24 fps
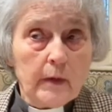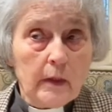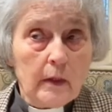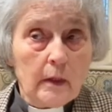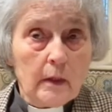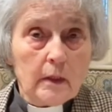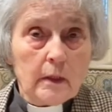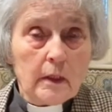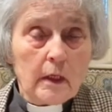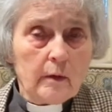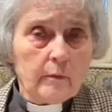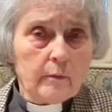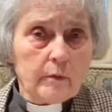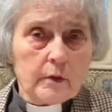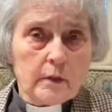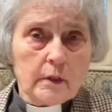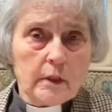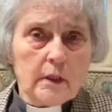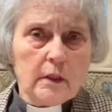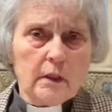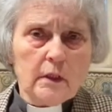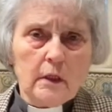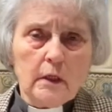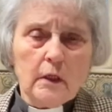That was
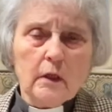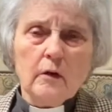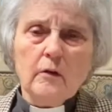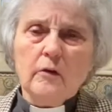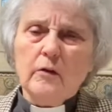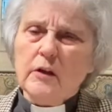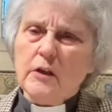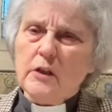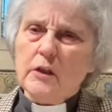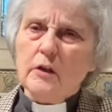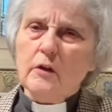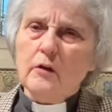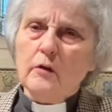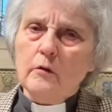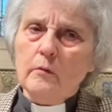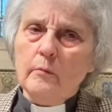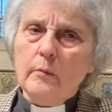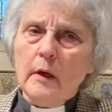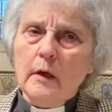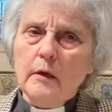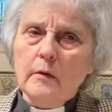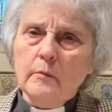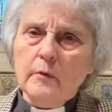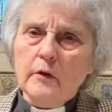certainly a critical
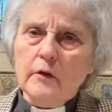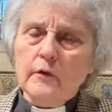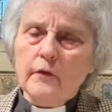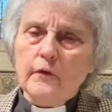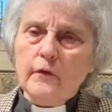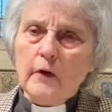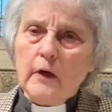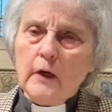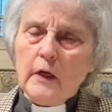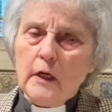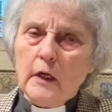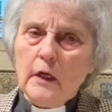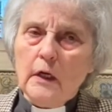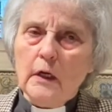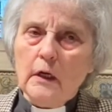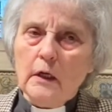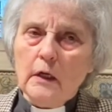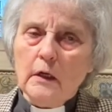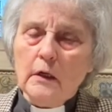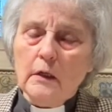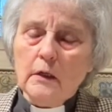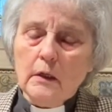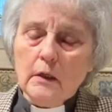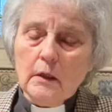moment for
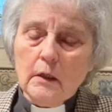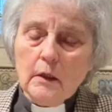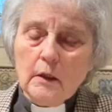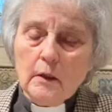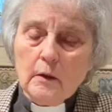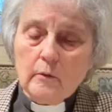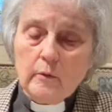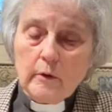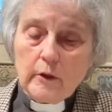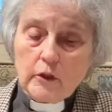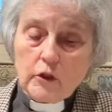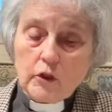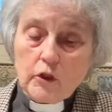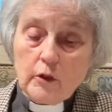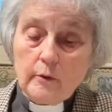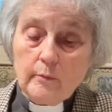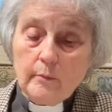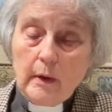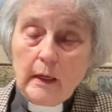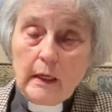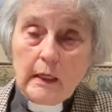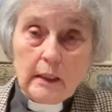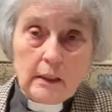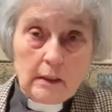her when she
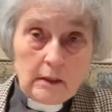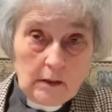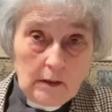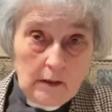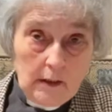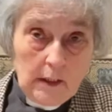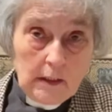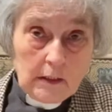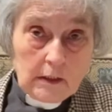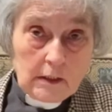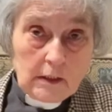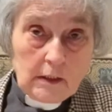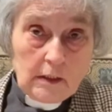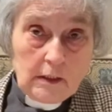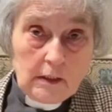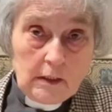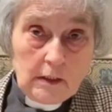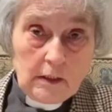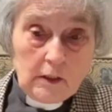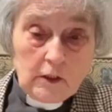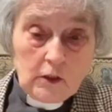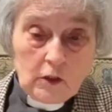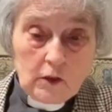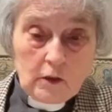made that
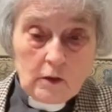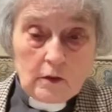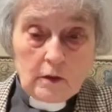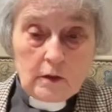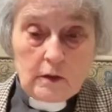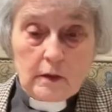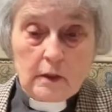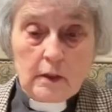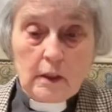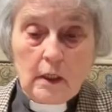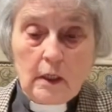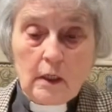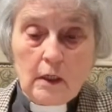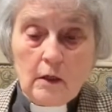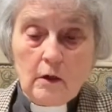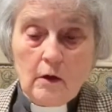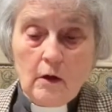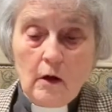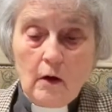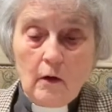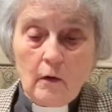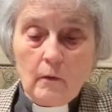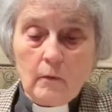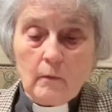decision to say
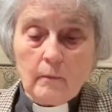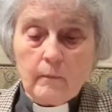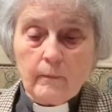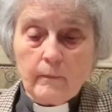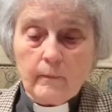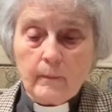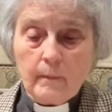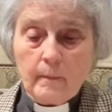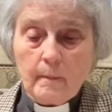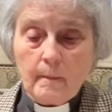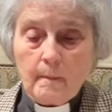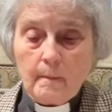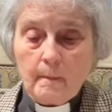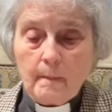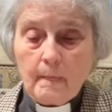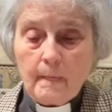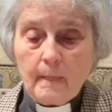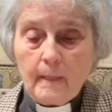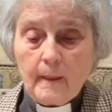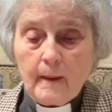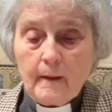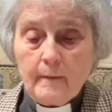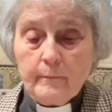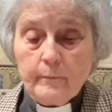no.
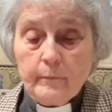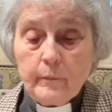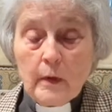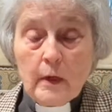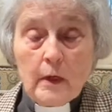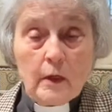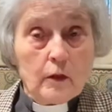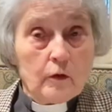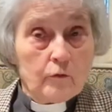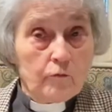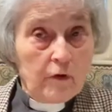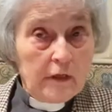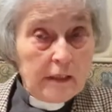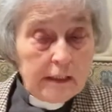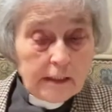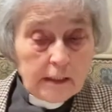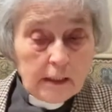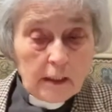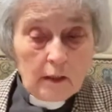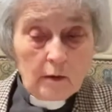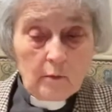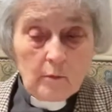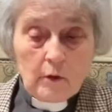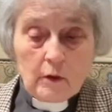The
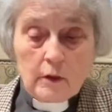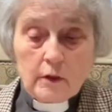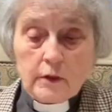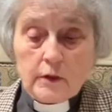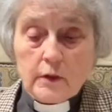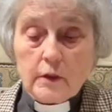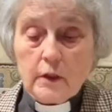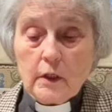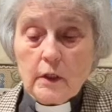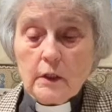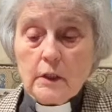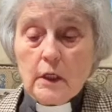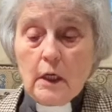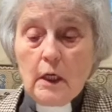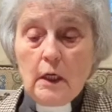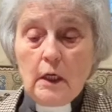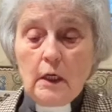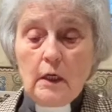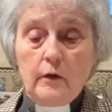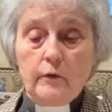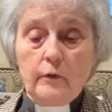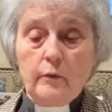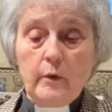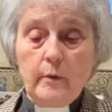reasoning was that
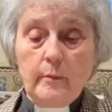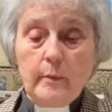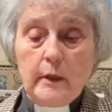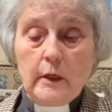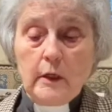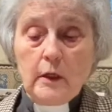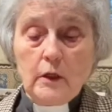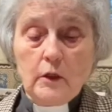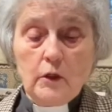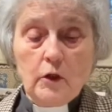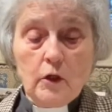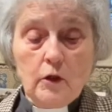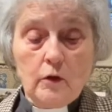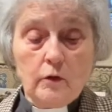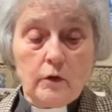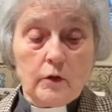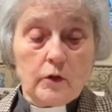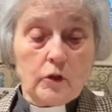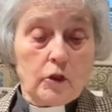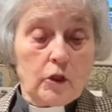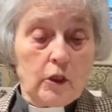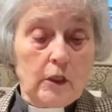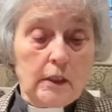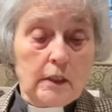if women knew that
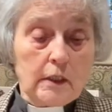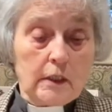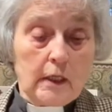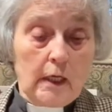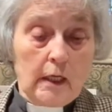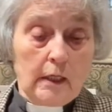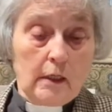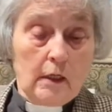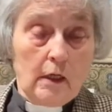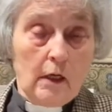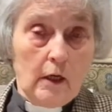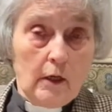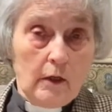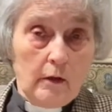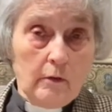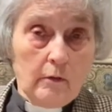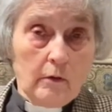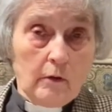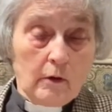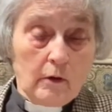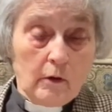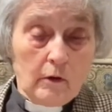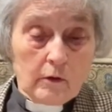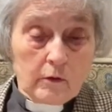she'd said no
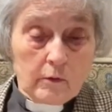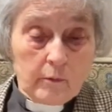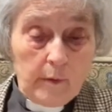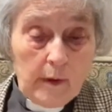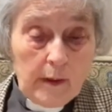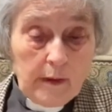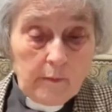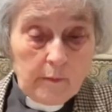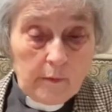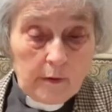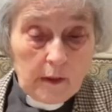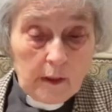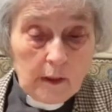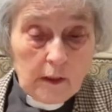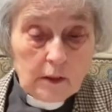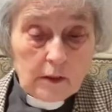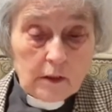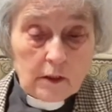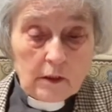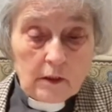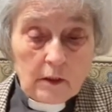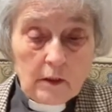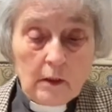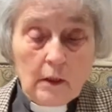and got away with it,
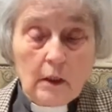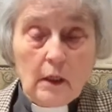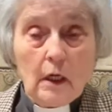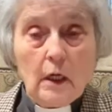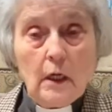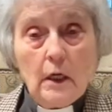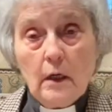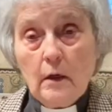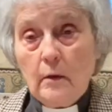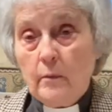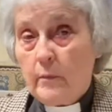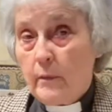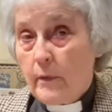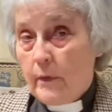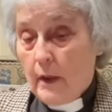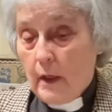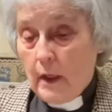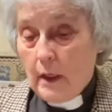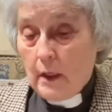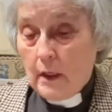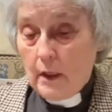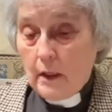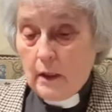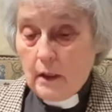
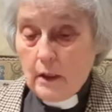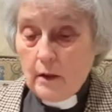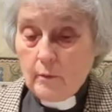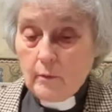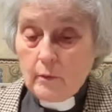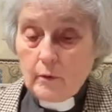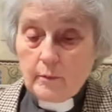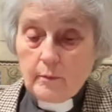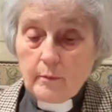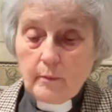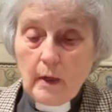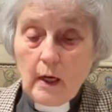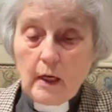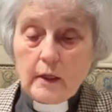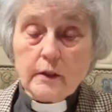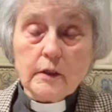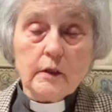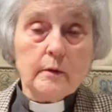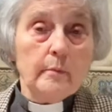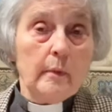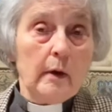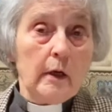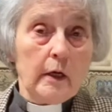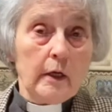then it would
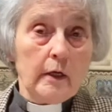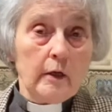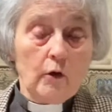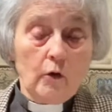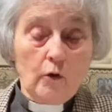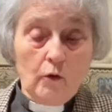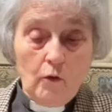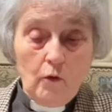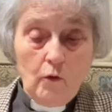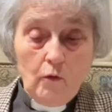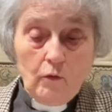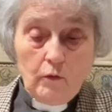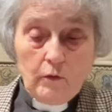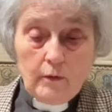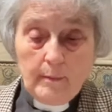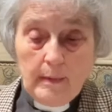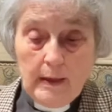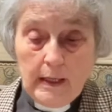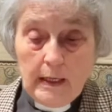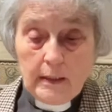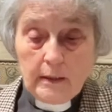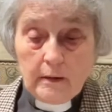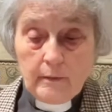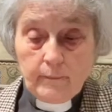undermine all the
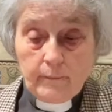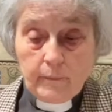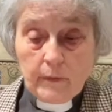men